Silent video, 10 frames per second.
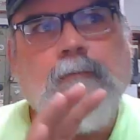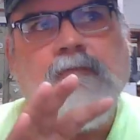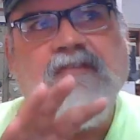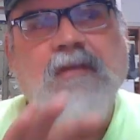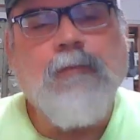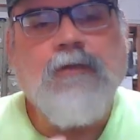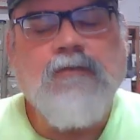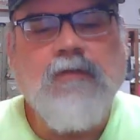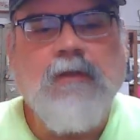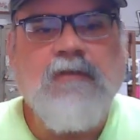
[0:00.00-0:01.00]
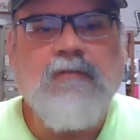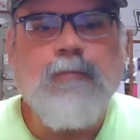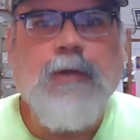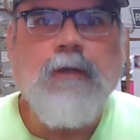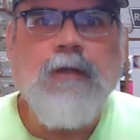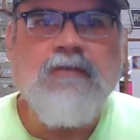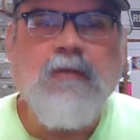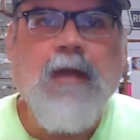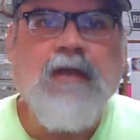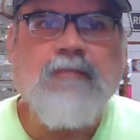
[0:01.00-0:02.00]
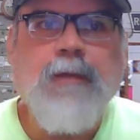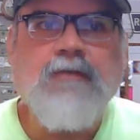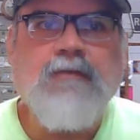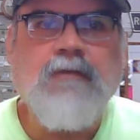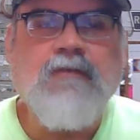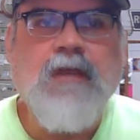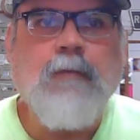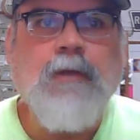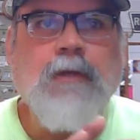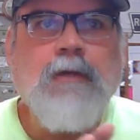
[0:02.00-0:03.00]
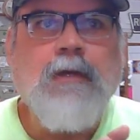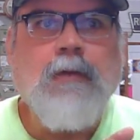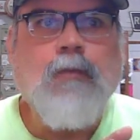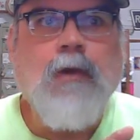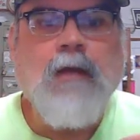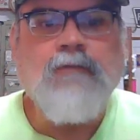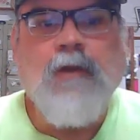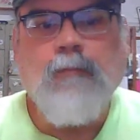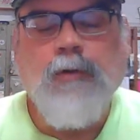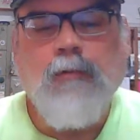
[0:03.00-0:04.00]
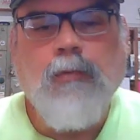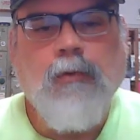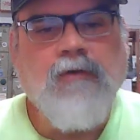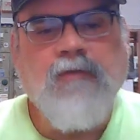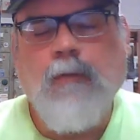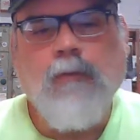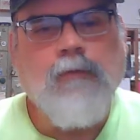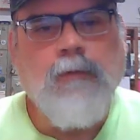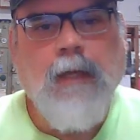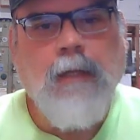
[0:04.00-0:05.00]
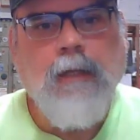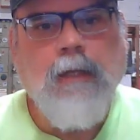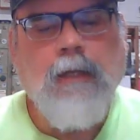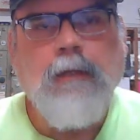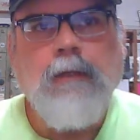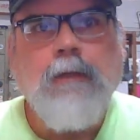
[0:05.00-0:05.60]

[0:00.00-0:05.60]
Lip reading: similar to this, but in some aspects the same, and where I've done billboards. I won't do that again.